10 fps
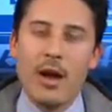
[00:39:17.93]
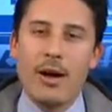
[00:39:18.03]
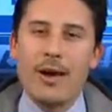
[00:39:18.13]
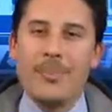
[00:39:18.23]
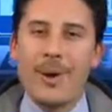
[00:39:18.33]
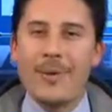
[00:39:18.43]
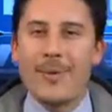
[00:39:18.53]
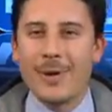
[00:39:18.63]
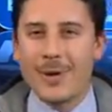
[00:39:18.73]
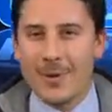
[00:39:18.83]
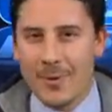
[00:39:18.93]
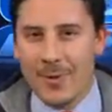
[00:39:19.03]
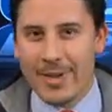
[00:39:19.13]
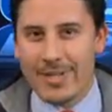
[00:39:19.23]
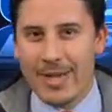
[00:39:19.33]
not about what you
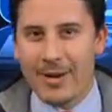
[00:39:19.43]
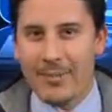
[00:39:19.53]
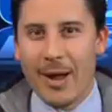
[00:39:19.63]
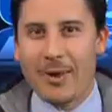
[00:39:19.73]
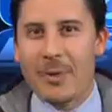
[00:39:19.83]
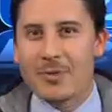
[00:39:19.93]
want to talk about.